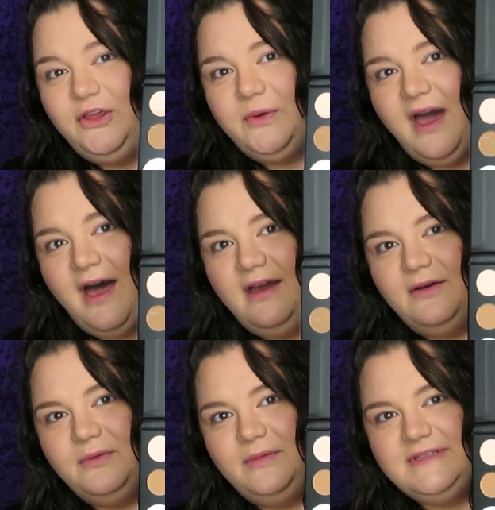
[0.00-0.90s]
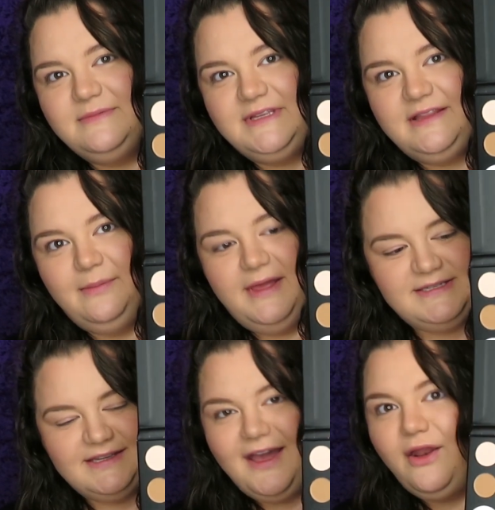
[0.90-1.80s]
You got, oh, let me take the
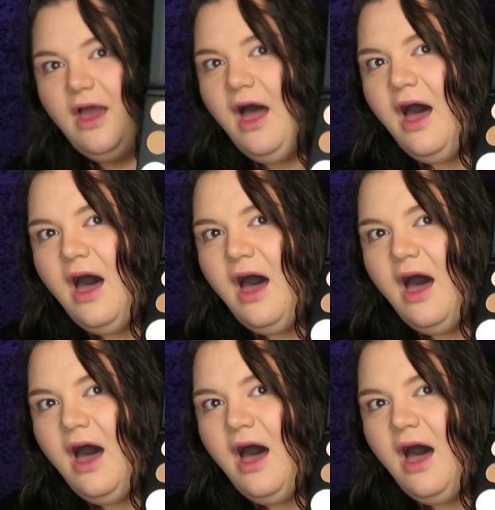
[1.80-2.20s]
plastic out.